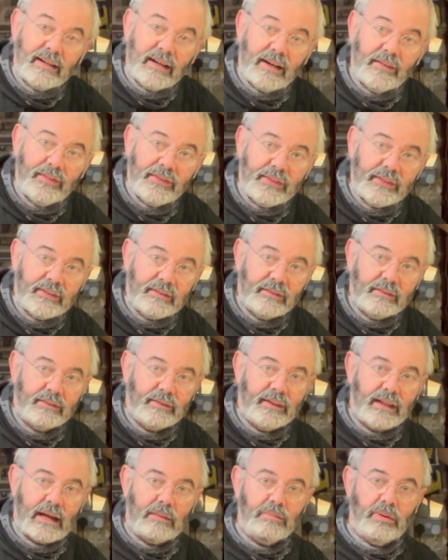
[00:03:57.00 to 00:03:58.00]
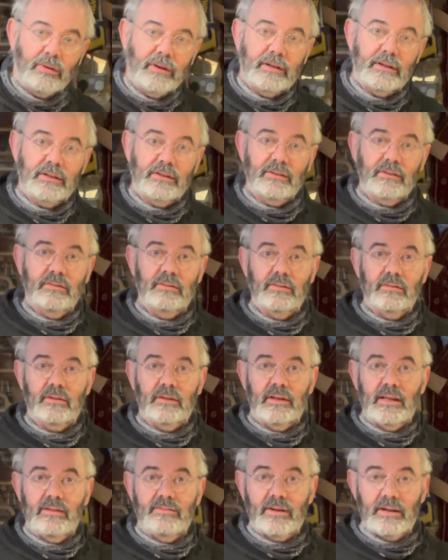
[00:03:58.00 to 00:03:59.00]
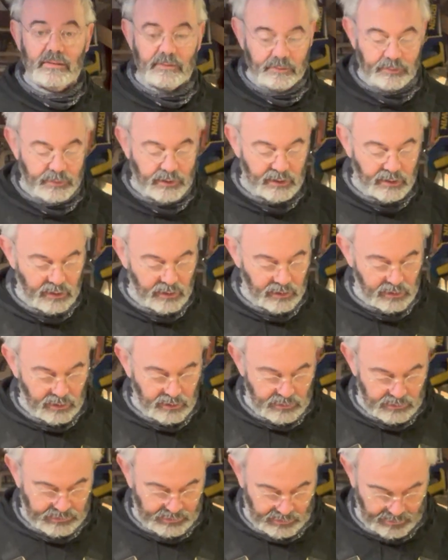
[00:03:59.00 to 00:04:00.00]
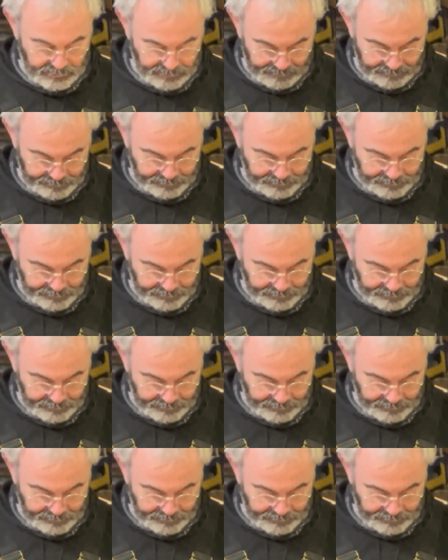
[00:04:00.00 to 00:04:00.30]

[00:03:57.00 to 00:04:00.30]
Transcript: and at that point leave it. So